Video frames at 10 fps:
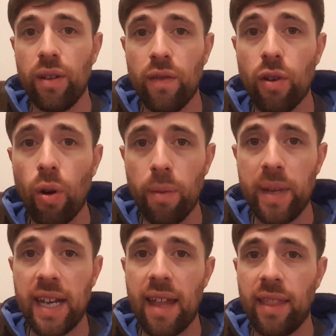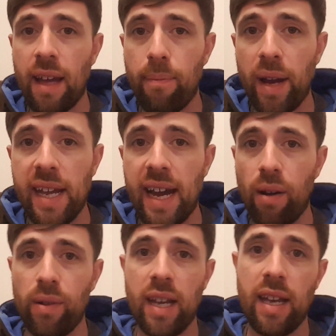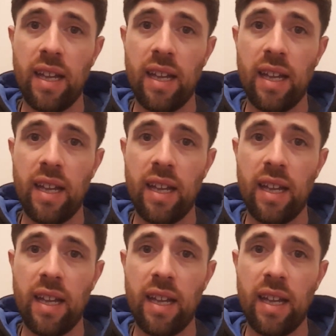You've got to be getting that bait out,